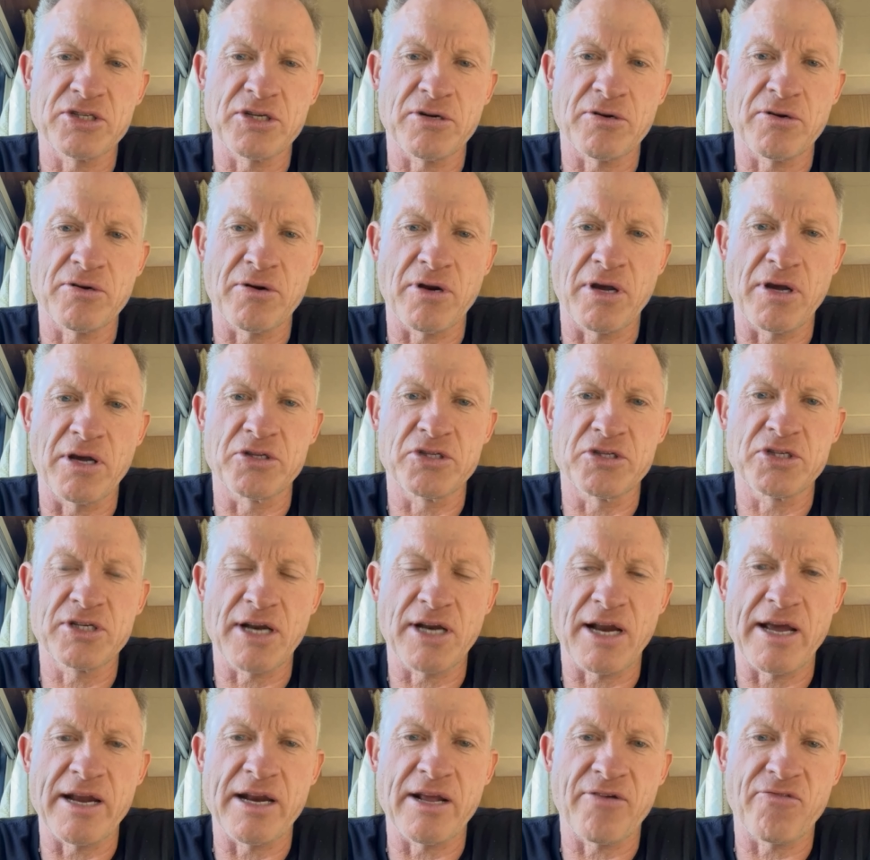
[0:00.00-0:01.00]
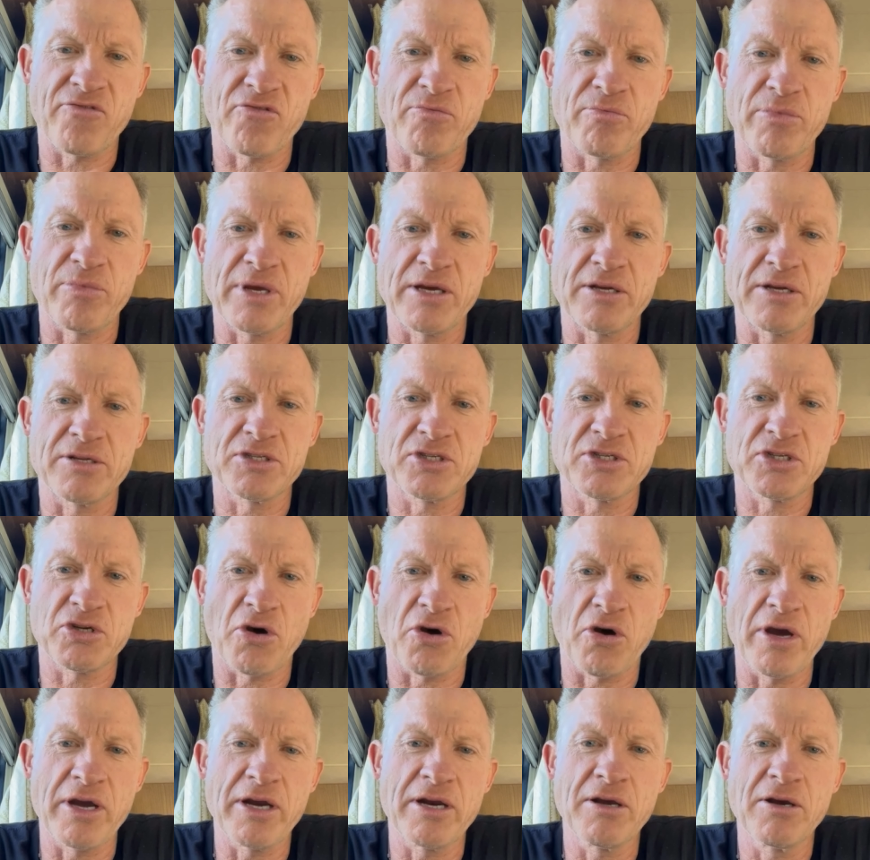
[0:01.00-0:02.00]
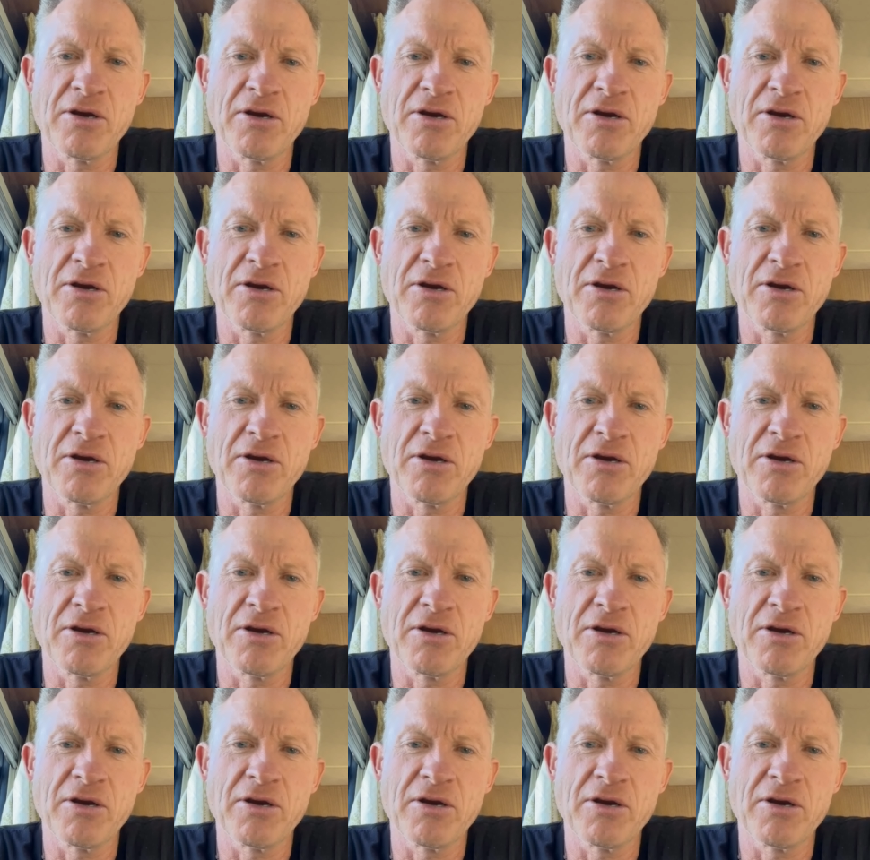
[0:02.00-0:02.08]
and insulating from the inside,